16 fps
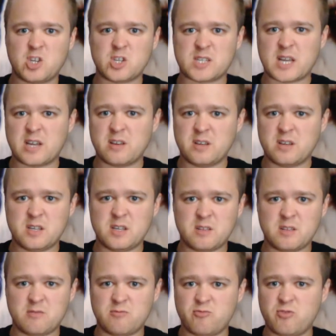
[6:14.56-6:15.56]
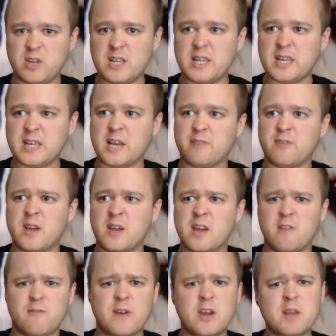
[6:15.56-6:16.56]
it just had really kind of
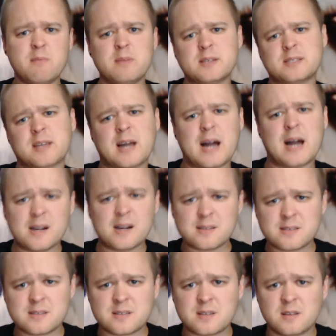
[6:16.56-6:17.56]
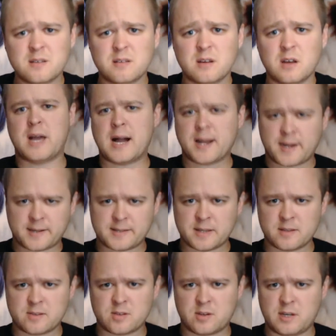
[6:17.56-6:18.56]
very miscast the
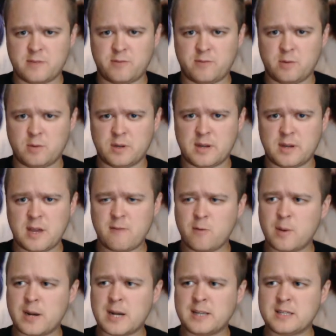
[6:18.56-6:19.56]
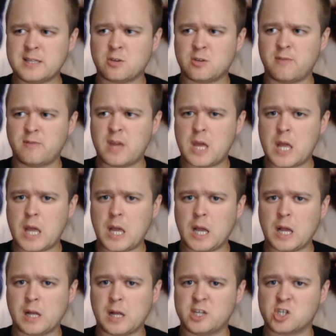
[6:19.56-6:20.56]
accents on everyone. Everyone had a sort of
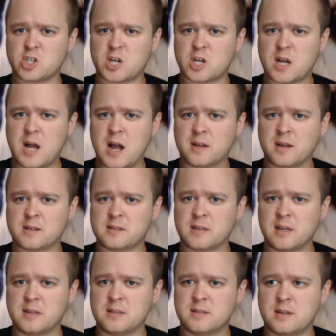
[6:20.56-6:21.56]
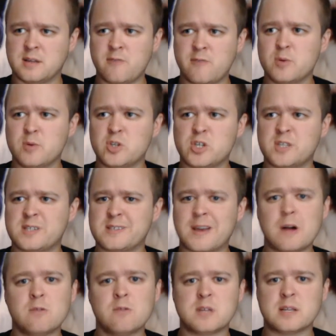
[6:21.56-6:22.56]
English accent. Everyone just
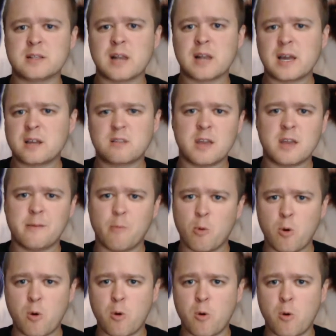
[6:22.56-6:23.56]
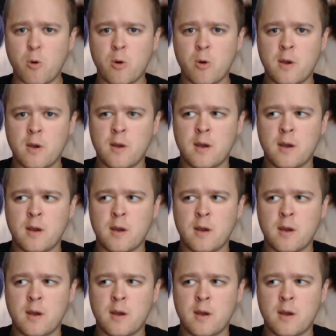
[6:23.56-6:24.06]
sounded like they were.